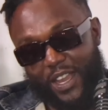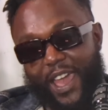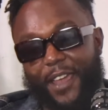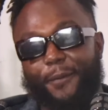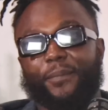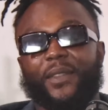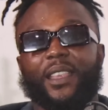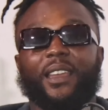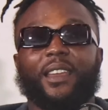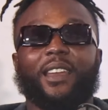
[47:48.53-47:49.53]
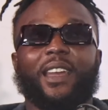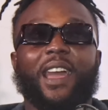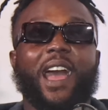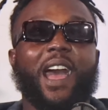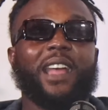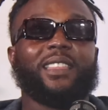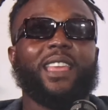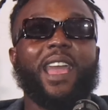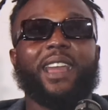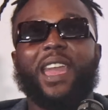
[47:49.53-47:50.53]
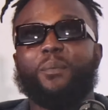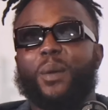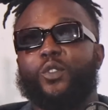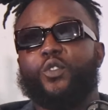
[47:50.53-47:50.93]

Vlad. Vlad TV. I think I can't remember